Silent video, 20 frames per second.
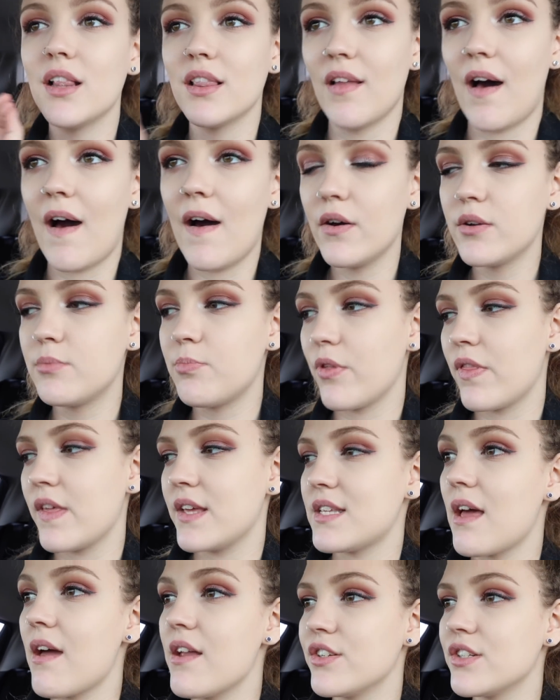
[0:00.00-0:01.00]
loud, but
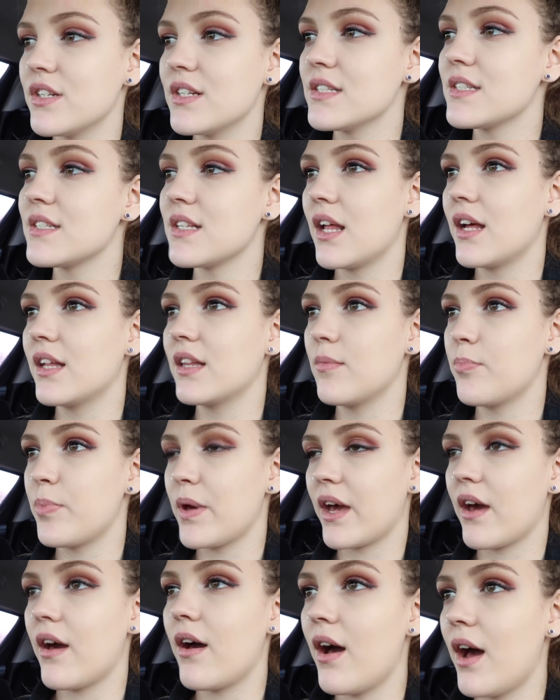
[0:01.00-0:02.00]
this engine is slightly
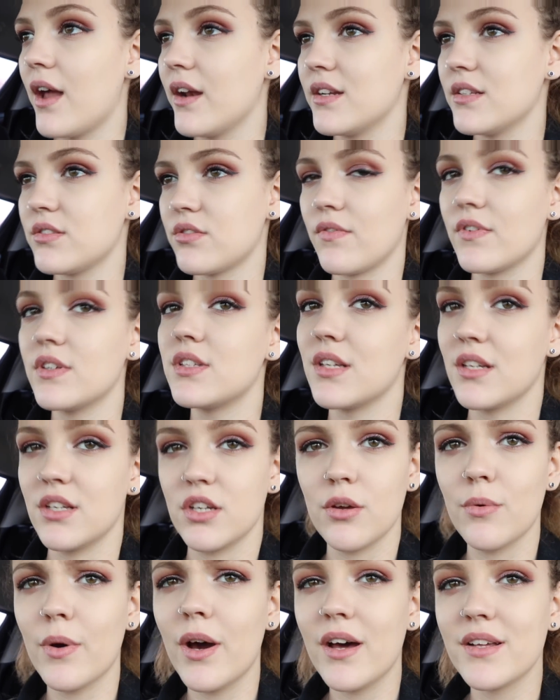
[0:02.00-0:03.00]
bigger and it's obviously
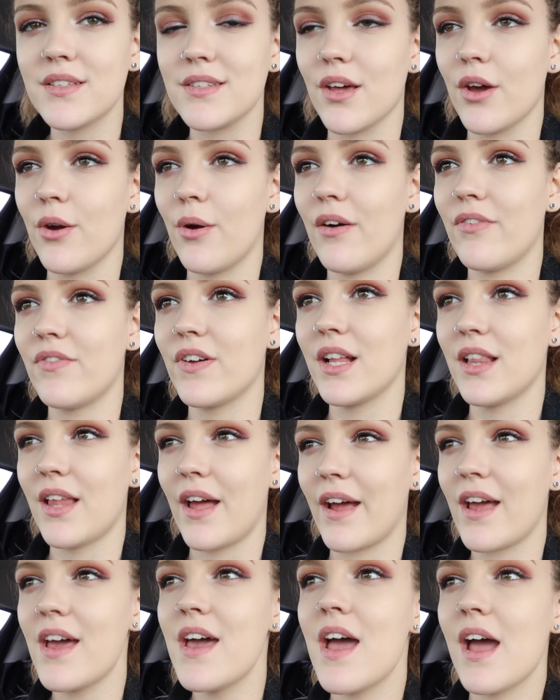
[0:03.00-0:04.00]
newer, so I feel
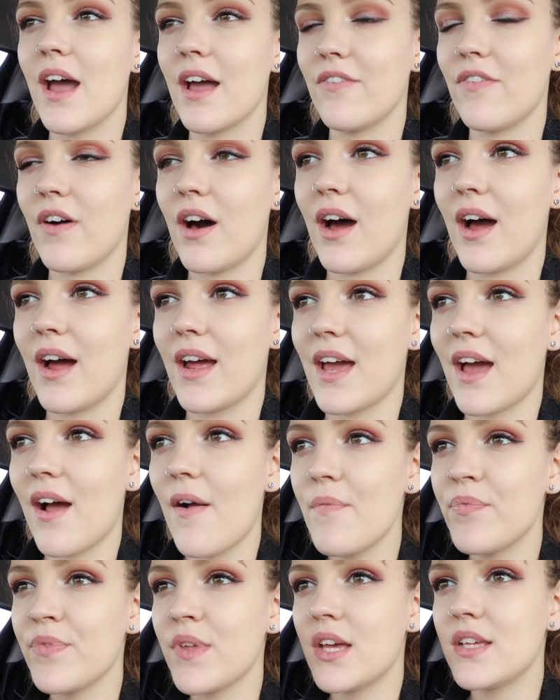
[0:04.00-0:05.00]
like if I
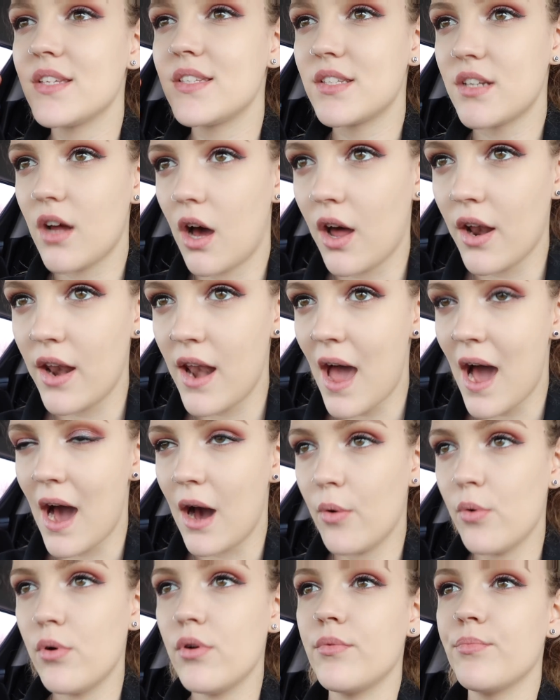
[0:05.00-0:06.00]
start
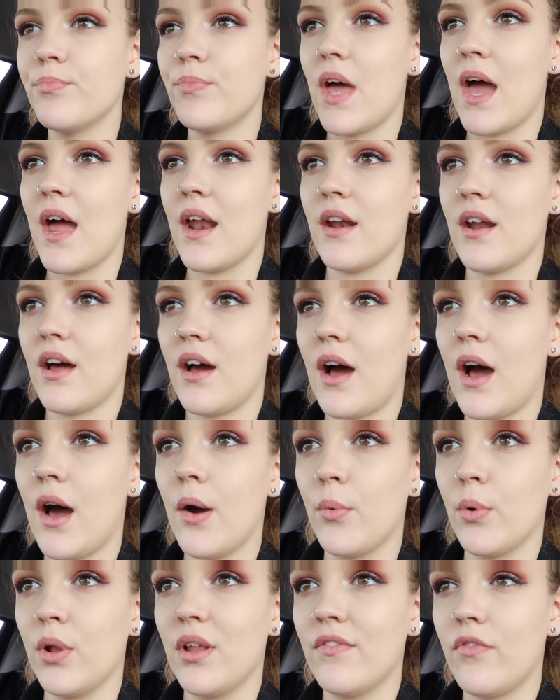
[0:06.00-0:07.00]
now, then I
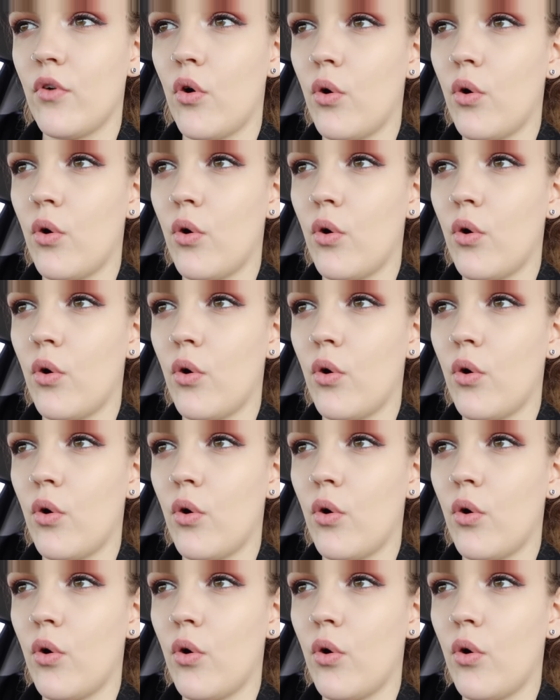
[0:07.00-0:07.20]
will have